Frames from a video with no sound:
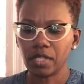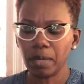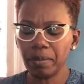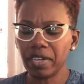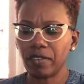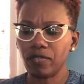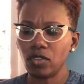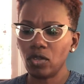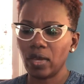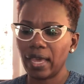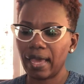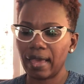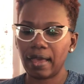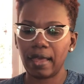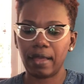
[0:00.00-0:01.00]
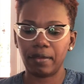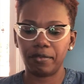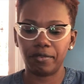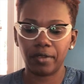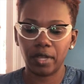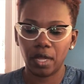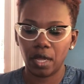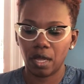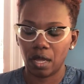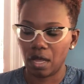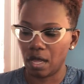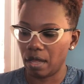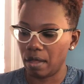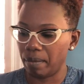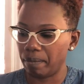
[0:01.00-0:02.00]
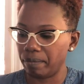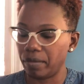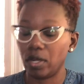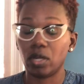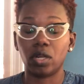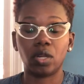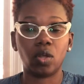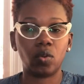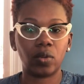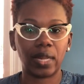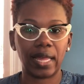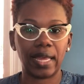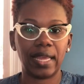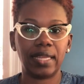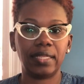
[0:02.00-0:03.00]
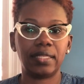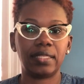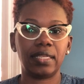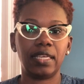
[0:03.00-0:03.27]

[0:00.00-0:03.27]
But if you have low light,